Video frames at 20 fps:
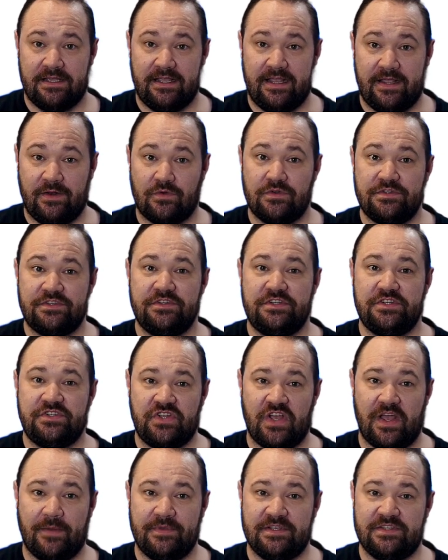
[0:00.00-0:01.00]
It also
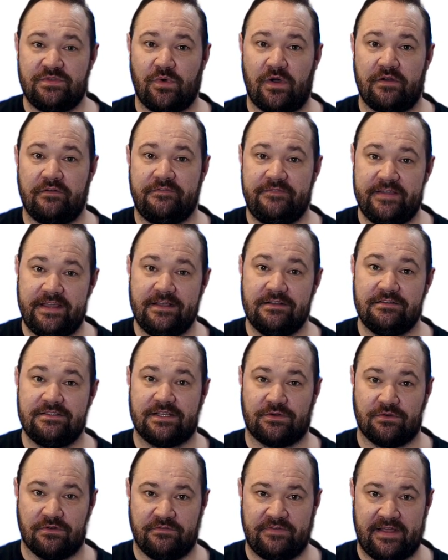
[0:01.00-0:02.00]
determines what fields
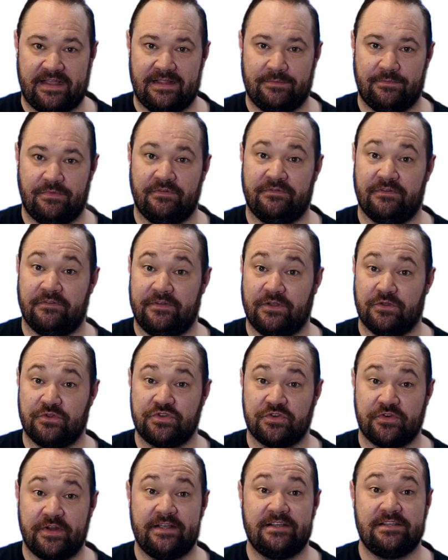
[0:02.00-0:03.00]
are available for
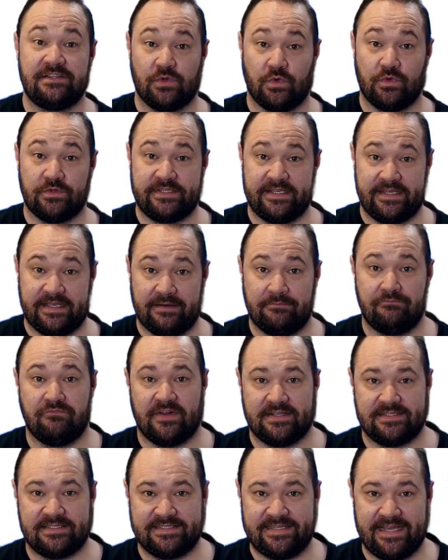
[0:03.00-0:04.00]
filtering, sorting, and
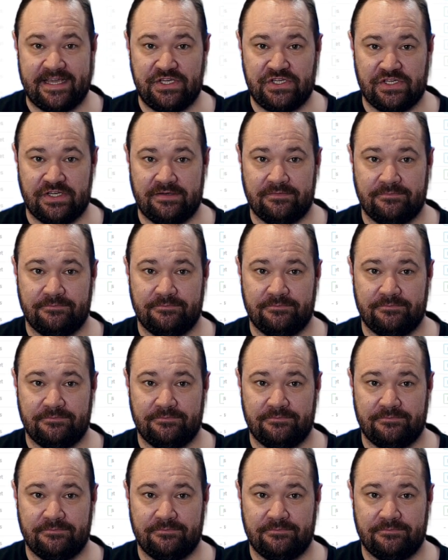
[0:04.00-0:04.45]
presentation.